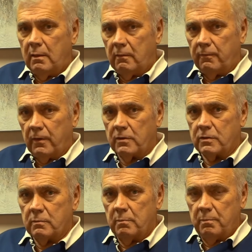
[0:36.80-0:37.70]
the
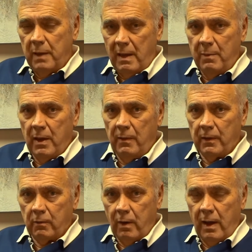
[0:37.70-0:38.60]
first baby on the
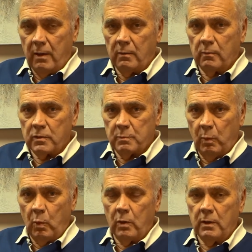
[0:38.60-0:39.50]
ground was
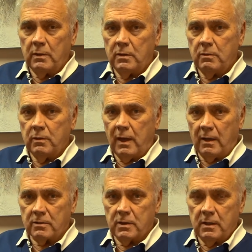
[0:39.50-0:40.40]
born in
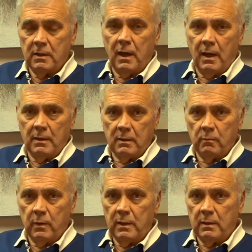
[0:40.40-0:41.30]
2009 that
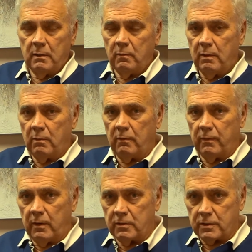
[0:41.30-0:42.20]
we, we
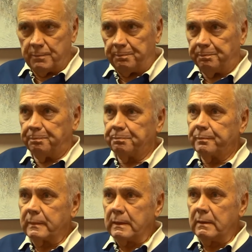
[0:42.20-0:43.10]
reverse.
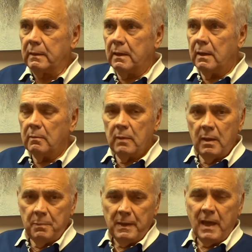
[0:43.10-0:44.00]
Um,
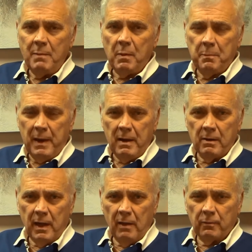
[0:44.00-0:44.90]
it became
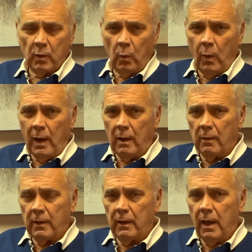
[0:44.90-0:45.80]
apparent after a while
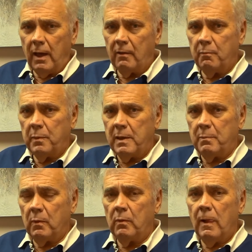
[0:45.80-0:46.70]
that a lot of
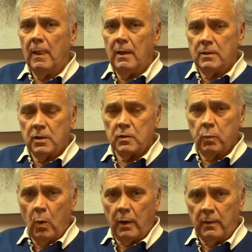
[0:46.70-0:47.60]
people just
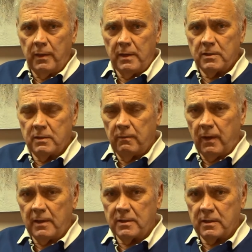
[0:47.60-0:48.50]
wanted these
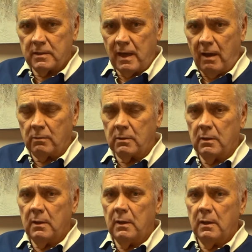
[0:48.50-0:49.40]
devices out.
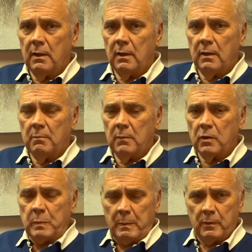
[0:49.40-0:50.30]
Uh,
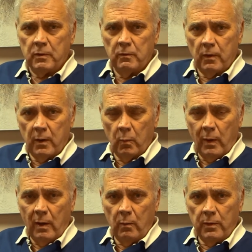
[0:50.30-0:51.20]
most people do very
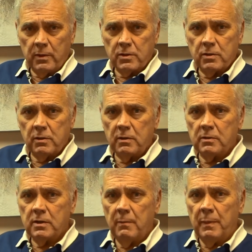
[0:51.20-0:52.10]
well with Essures.